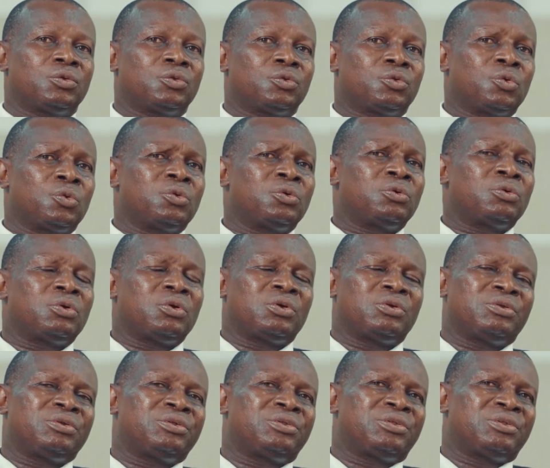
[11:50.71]
So
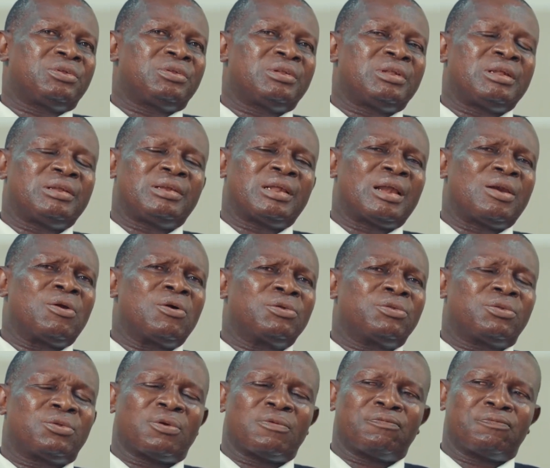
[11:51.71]
there are
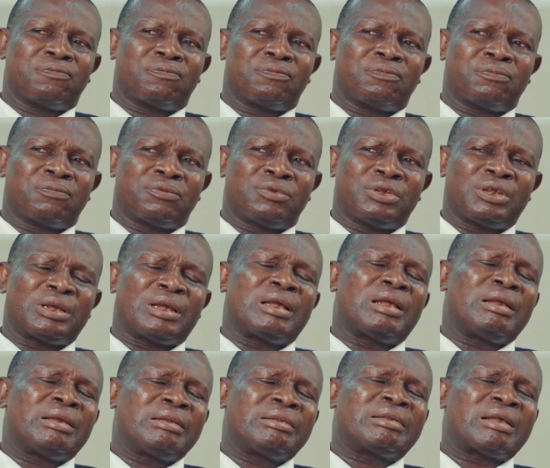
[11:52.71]
lots of
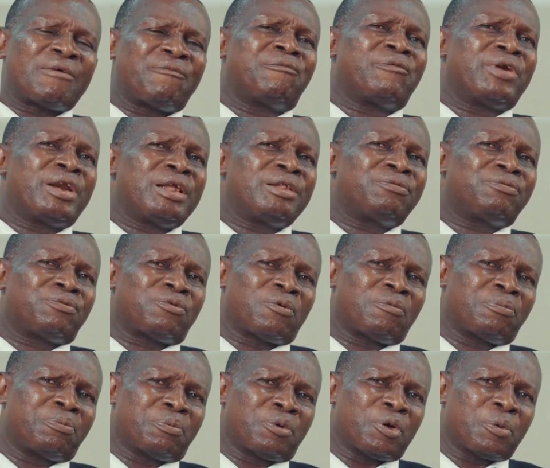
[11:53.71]
interference
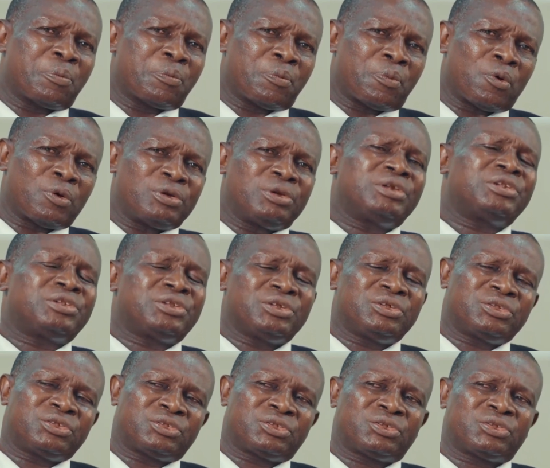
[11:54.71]
for
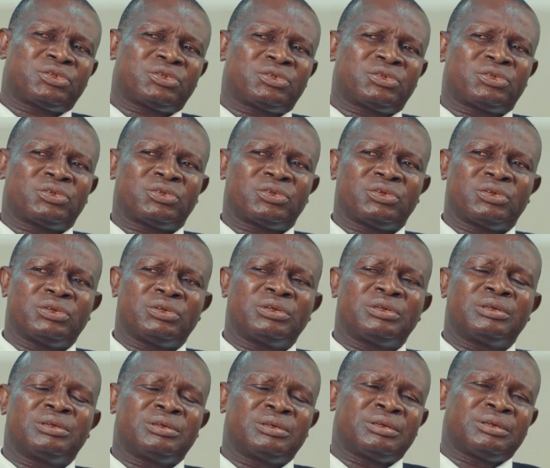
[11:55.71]
politics
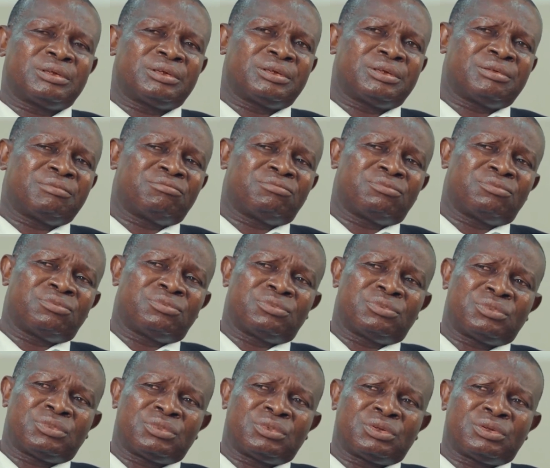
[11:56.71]

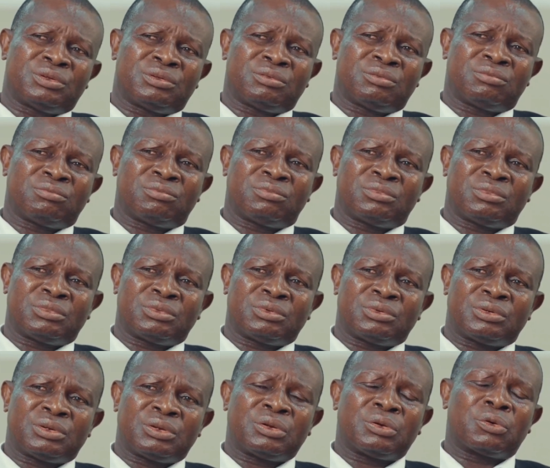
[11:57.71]
in
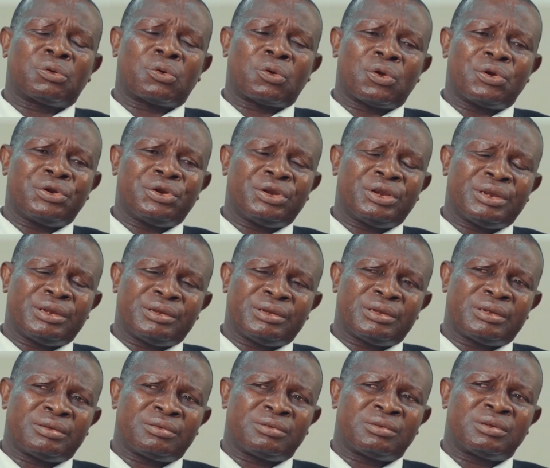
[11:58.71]

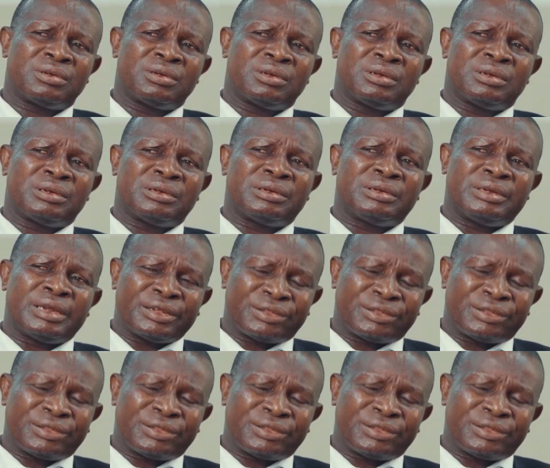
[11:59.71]
running in the